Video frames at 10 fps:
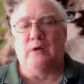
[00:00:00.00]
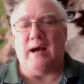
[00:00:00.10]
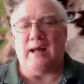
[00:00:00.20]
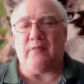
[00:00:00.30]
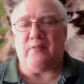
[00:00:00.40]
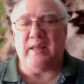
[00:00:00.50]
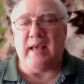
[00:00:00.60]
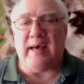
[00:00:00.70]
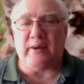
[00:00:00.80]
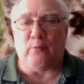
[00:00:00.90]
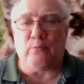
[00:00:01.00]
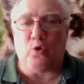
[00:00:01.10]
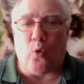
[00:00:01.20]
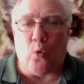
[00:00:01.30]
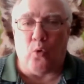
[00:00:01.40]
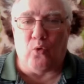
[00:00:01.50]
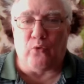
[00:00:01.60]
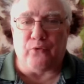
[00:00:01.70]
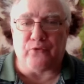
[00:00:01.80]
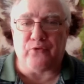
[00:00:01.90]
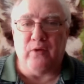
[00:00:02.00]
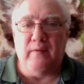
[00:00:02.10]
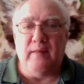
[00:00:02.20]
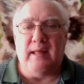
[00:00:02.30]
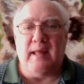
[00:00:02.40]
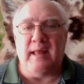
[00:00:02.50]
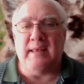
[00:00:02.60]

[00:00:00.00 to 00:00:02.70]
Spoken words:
You got the Adam Coles.